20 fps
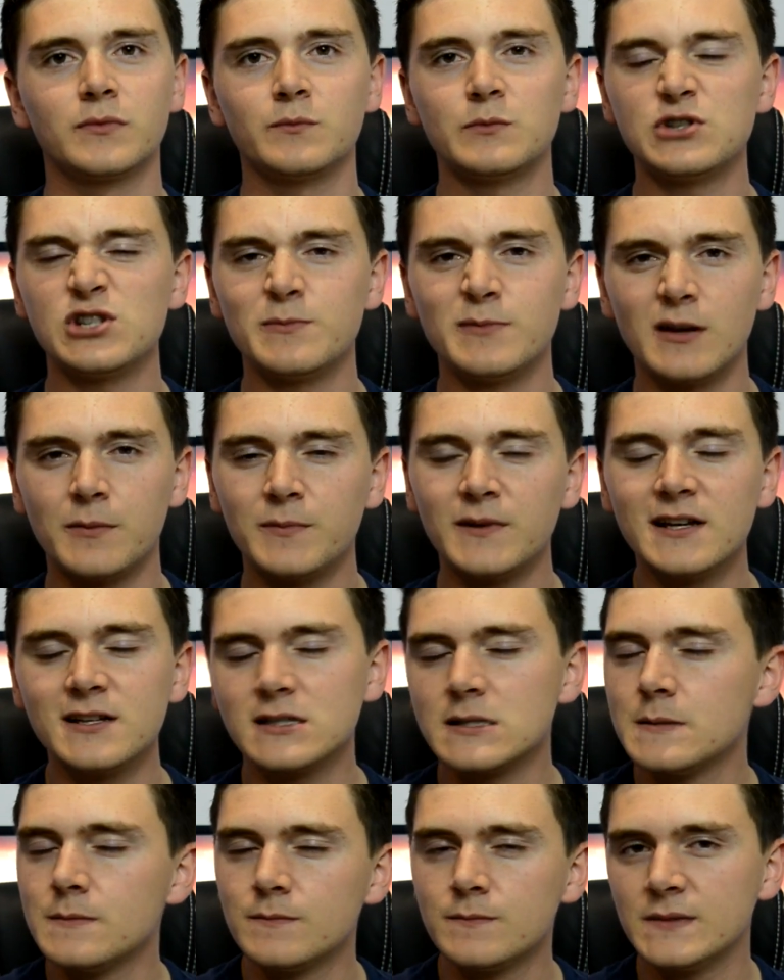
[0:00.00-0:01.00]
We should be able to play
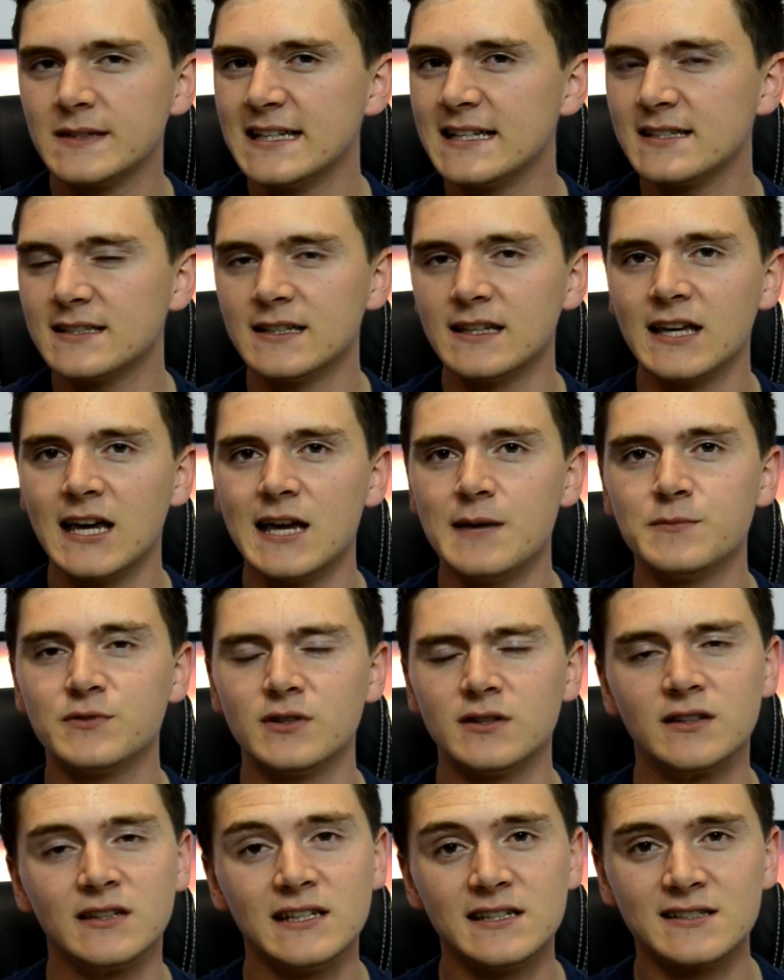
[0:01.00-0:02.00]
some decent games
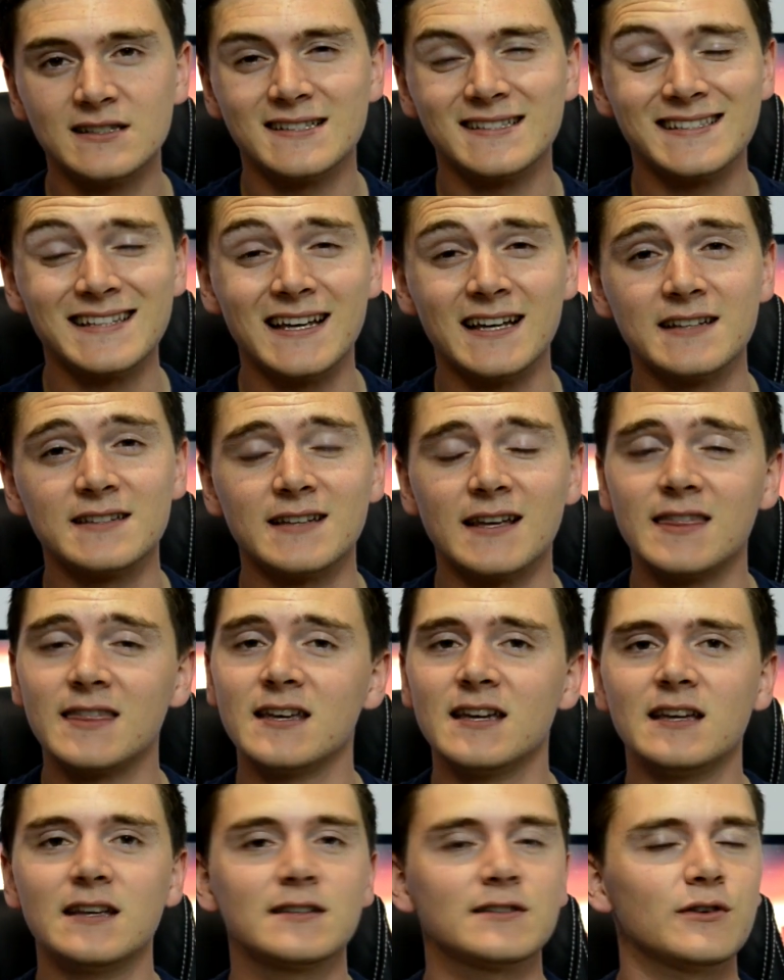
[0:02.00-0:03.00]
at decent settings, I
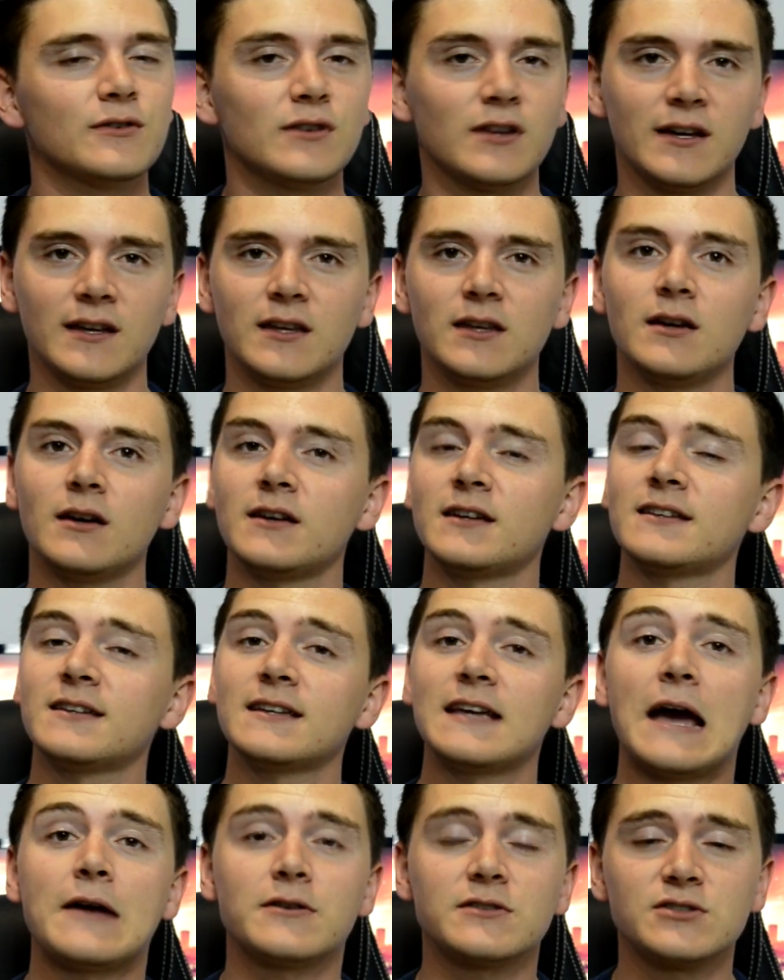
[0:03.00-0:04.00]
think, so like your
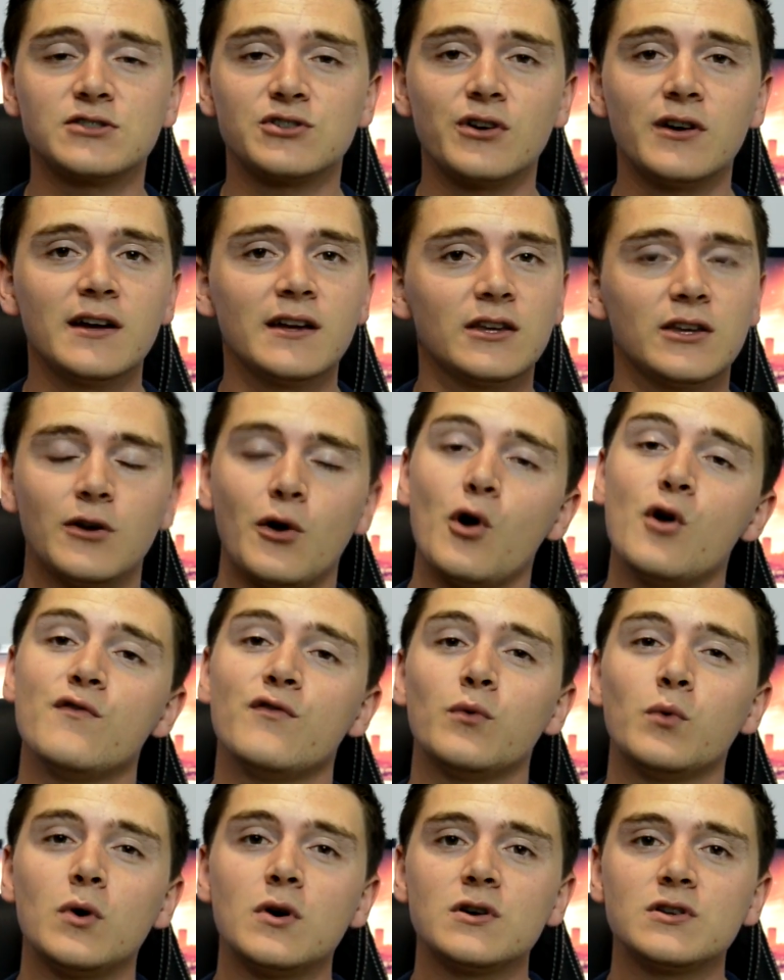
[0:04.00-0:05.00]
Counter-Strike, your
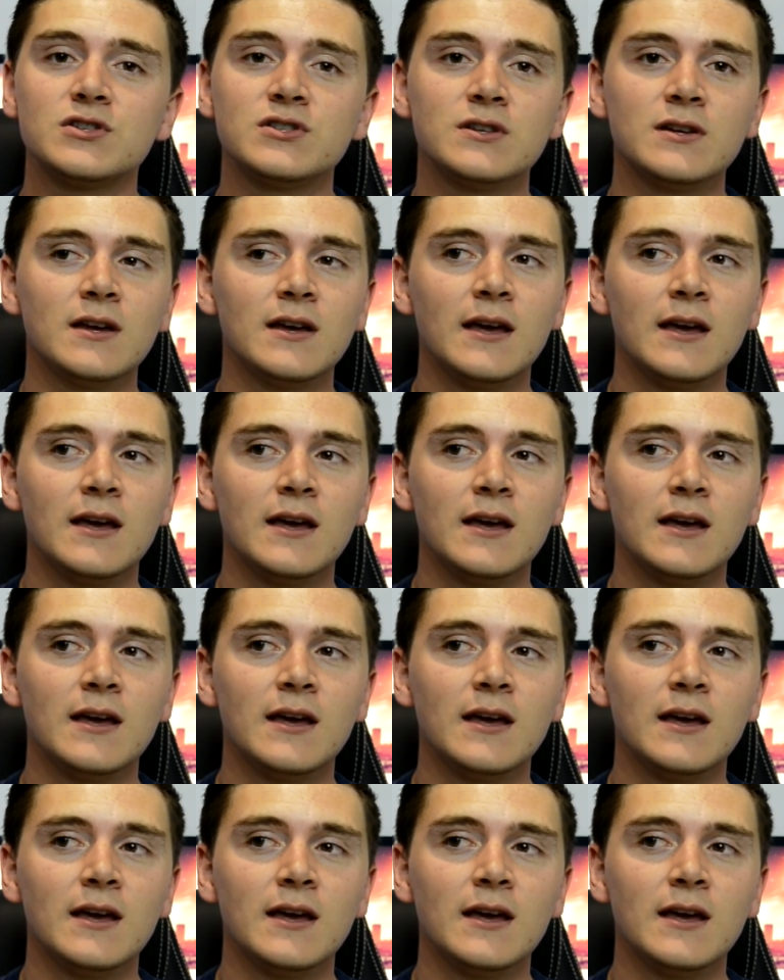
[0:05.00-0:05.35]
Overwatch,